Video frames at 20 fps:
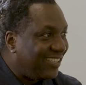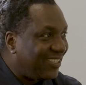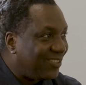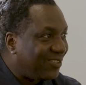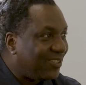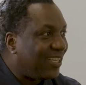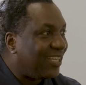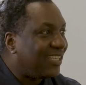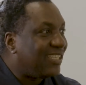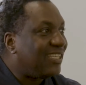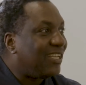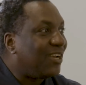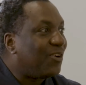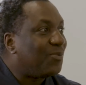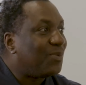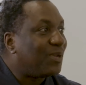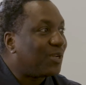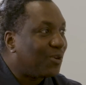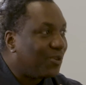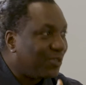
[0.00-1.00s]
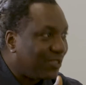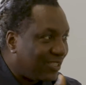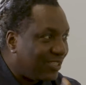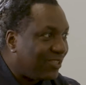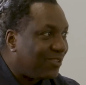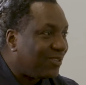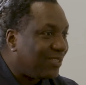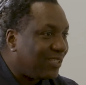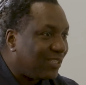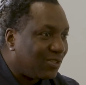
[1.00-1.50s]
so that there will be
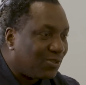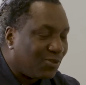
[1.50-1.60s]
continuity.